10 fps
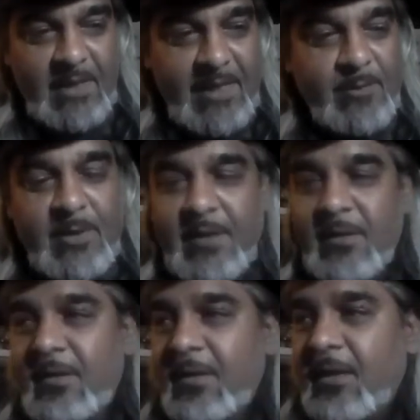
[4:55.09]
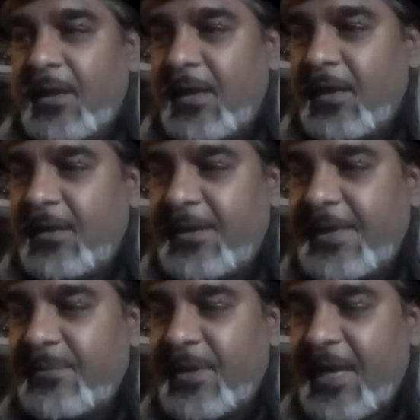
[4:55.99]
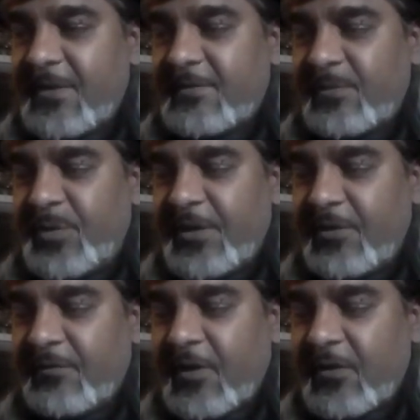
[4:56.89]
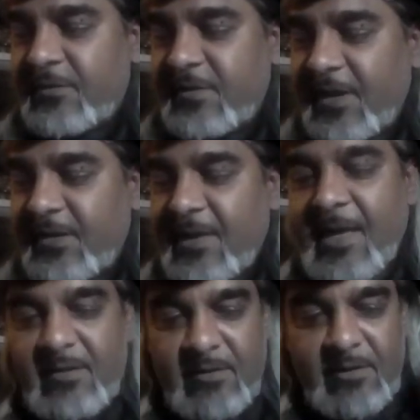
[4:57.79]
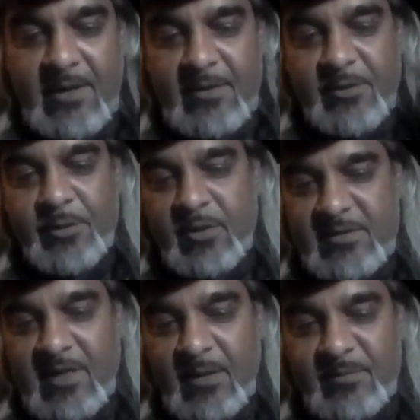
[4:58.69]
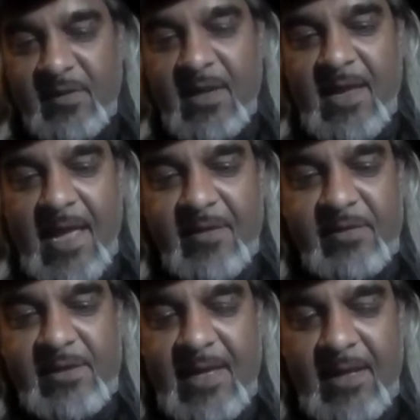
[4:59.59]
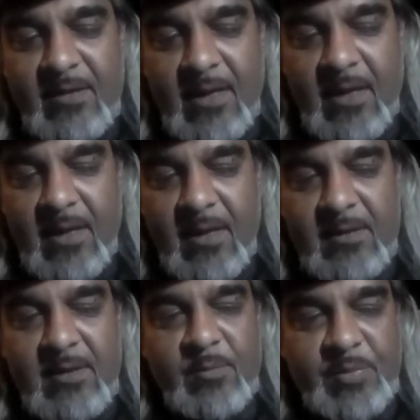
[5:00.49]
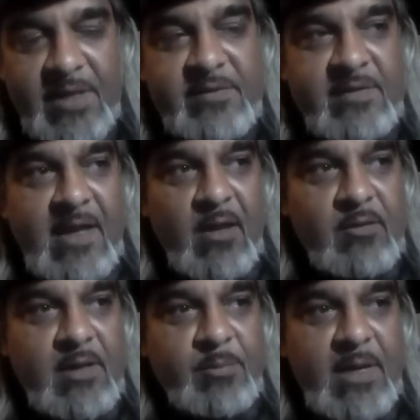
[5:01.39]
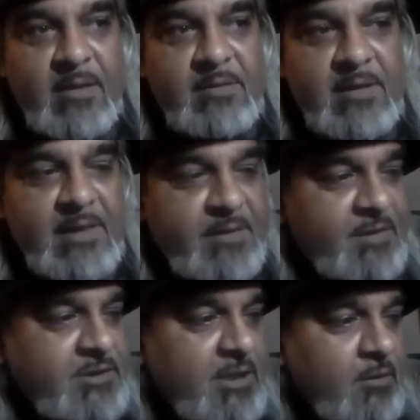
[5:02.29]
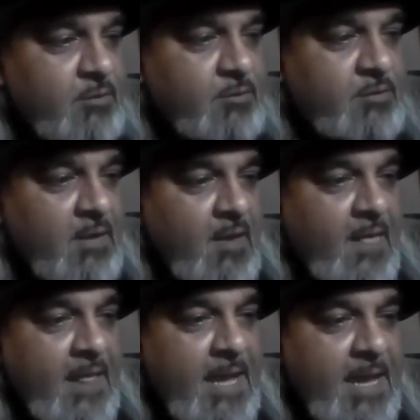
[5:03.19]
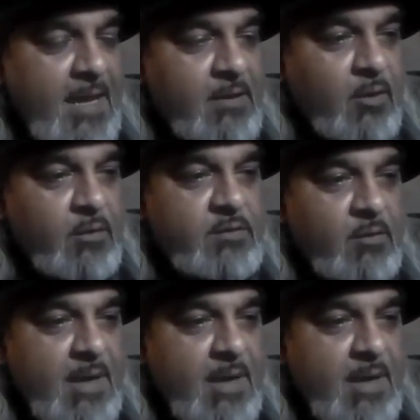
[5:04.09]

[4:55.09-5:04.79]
Anyway, getting back to Peter Navarro saying that in the New York Times, having that piece out about the evangelicals, and also